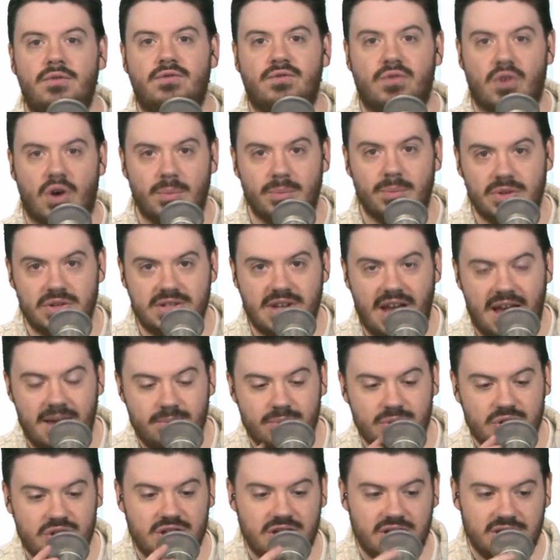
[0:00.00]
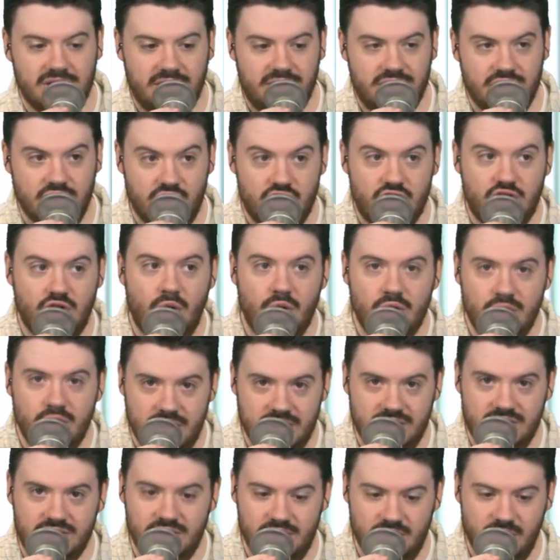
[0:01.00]
from the Skype machine to show you
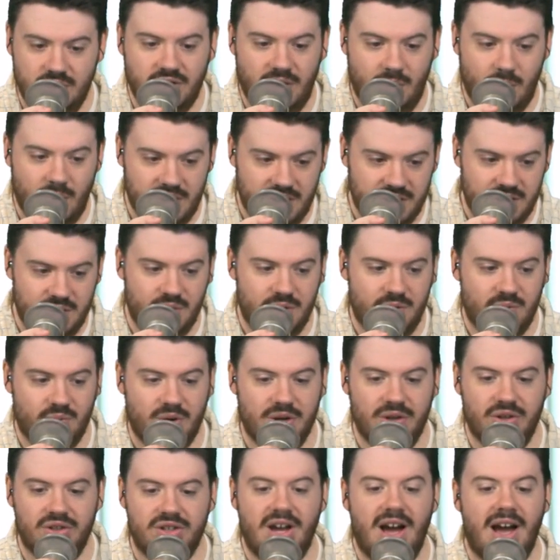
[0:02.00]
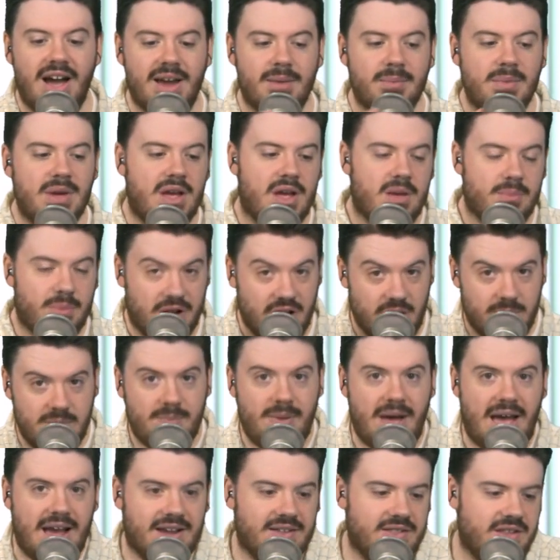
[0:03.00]
this to you because I want to do it in real time, but he'll be
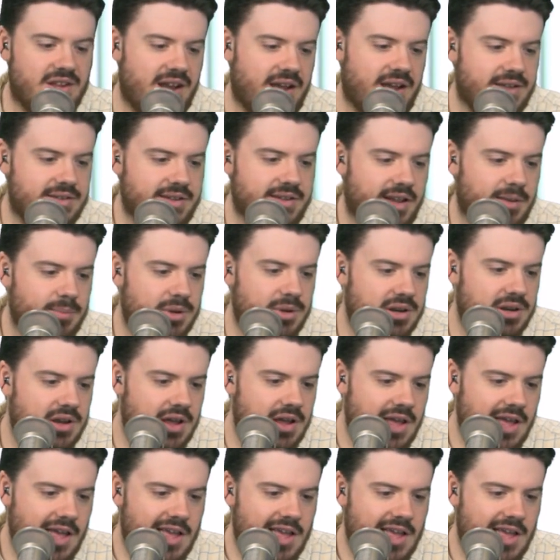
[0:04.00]
back in the next segment.